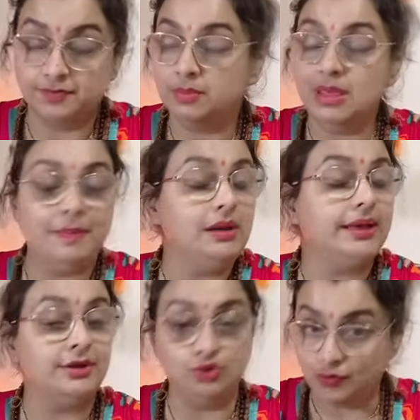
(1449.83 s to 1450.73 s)
people
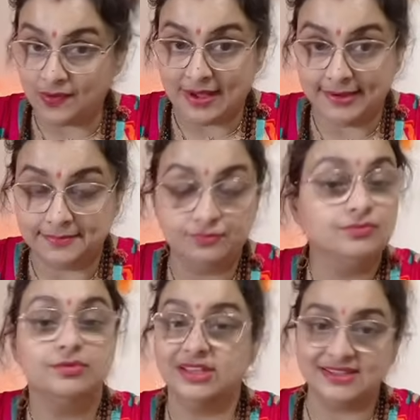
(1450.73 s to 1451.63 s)
can do fight
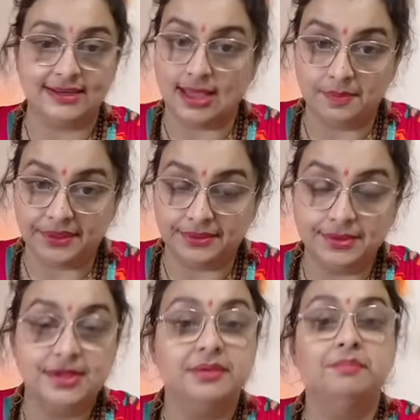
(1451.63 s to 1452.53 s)
it can happen
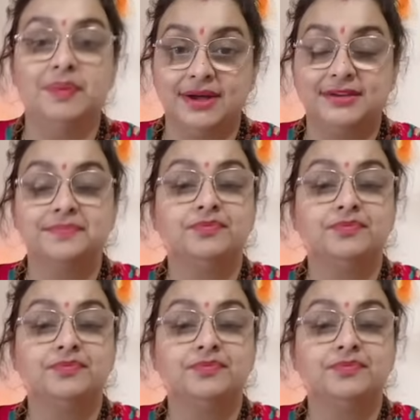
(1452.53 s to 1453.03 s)
but